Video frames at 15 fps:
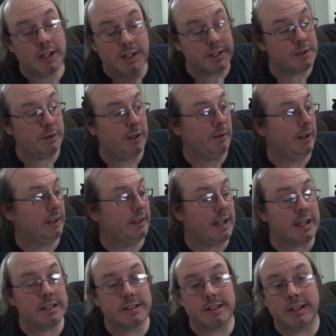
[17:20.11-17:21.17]
so anyway,
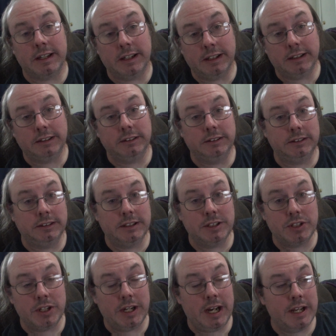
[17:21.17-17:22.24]
that's uh, the
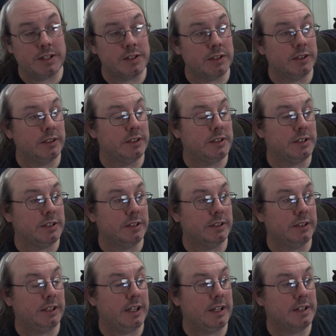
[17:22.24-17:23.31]
shitty answer to
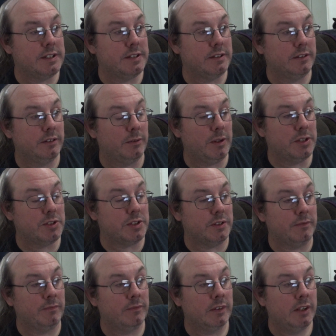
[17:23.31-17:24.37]
today's
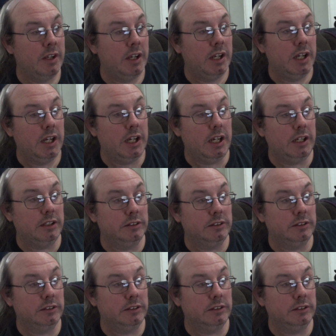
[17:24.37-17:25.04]
question. Uh,